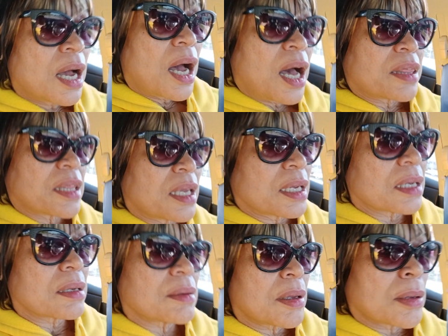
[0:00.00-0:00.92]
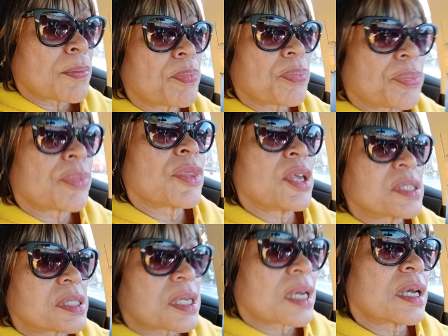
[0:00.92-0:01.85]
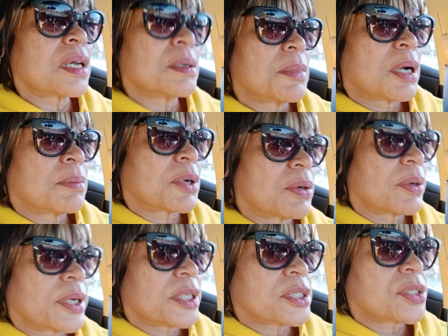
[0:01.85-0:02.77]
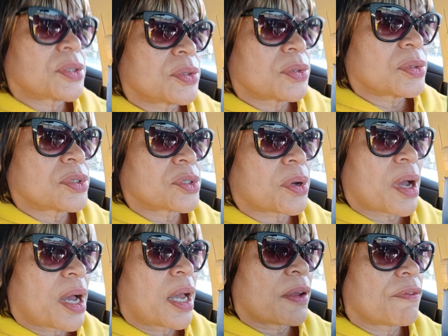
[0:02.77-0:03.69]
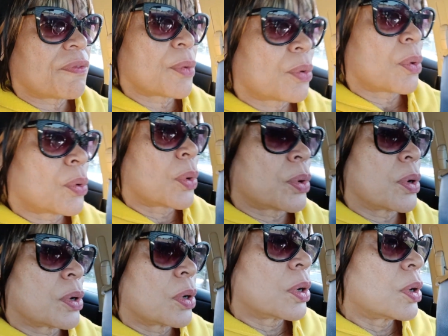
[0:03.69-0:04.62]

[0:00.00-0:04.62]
I think this time I'm going to try for